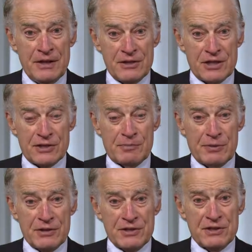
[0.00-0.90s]
she has a
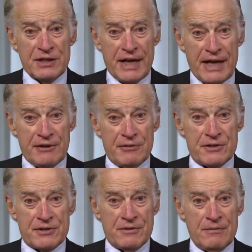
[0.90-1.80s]
personal
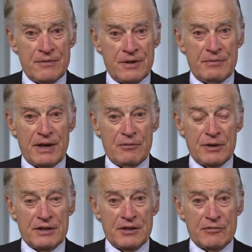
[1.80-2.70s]
anguish about
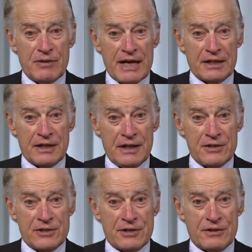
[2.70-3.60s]
what the
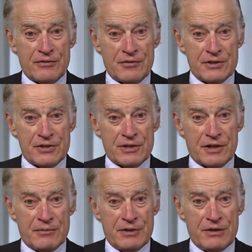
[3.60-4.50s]
eradication of Christian
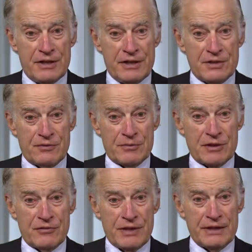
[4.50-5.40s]
communities from the
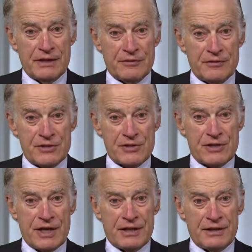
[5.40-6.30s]
cradle of
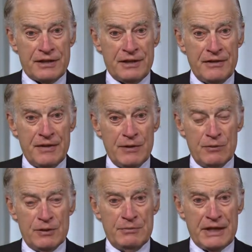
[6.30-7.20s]
Christianity
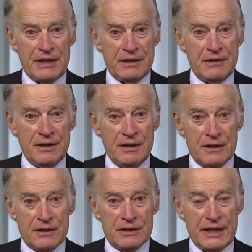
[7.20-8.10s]
will mean.
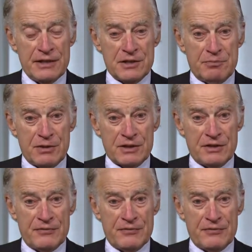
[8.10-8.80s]
Her latest book, The